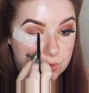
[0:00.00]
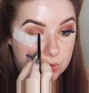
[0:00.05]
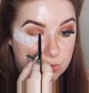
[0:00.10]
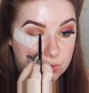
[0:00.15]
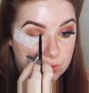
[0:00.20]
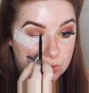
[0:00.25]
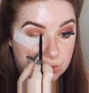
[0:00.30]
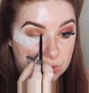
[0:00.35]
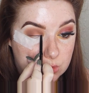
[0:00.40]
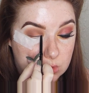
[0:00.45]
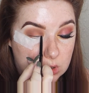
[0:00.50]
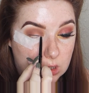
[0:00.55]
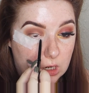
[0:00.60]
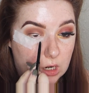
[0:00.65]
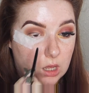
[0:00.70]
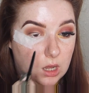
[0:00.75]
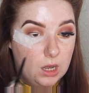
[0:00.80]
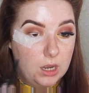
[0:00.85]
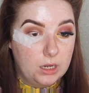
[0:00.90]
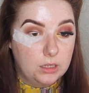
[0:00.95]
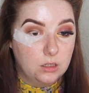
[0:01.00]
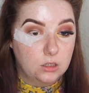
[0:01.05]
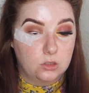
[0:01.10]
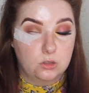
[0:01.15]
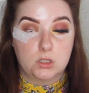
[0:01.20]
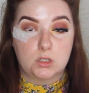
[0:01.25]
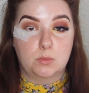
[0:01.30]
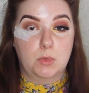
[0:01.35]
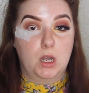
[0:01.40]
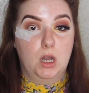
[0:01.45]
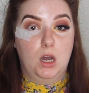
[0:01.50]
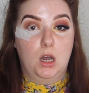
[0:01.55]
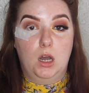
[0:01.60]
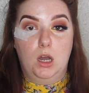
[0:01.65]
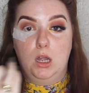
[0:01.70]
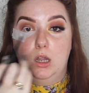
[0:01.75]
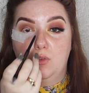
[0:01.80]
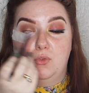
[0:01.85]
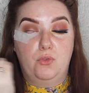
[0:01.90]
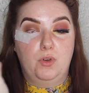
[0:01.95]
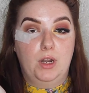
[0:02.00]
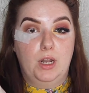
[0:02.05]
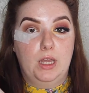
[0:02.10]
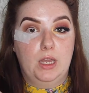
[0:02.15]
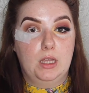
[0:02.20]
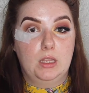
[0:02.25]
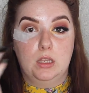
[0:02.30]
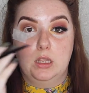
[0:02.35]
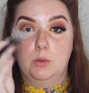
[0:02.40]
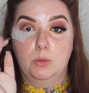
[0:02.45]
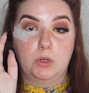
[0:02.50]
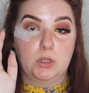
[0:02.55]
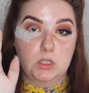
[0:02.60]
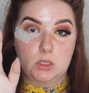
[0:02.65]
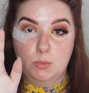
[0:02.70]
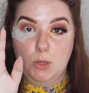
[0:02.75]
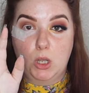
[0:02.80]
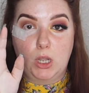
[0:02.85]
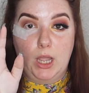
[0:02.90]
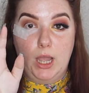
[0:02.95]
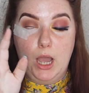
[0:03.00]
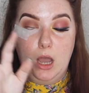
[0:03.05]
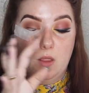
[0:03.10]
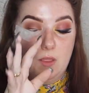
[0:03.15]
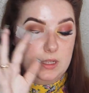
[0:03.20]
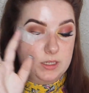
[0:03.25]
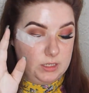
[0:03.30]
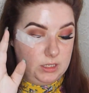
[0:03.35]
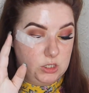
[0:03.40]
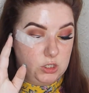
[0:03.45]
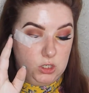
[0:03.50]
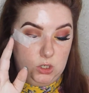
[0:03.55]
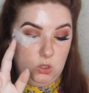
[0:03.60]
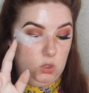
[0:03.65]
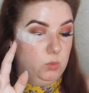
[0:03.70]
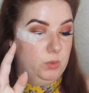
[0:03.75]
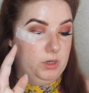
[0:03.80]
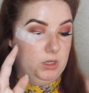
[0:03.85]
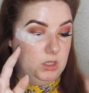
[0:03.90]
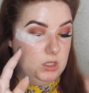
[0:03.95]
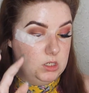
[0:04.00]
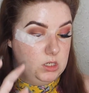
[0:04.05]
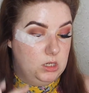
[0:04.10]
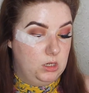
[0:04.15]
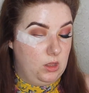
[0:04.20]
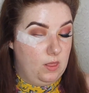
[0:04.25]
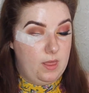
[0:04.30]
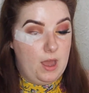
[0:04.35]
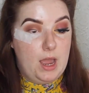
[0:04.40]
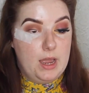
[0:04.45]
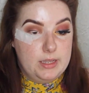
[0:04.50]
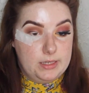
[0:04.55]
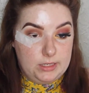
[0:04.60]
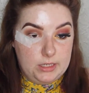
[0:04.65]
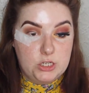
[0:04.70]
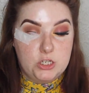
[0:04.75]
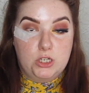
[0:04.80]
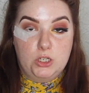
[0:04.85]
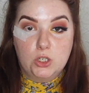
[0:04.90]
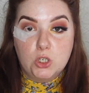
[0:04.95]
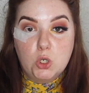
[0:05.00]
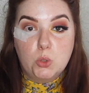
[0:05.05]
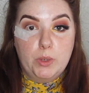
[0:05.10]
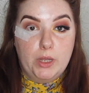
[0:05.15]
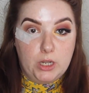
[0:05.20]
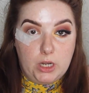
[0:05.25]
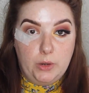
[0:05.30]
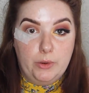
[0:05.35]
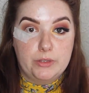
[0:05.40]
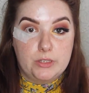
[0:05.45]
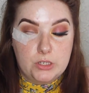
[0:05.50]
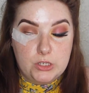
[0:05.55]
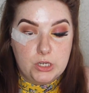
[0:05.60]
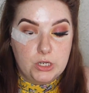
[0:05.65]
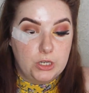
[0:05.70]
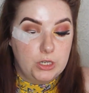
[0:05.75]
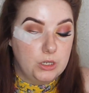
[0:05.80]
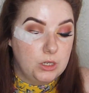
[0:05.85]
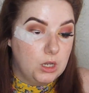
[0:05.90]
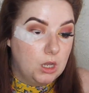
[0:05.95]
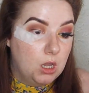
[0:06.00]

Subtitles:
draw a line across my eye, fill it in, and then we're going to smoke it out. That's literally all we're going to do. That is literally all we're going to do.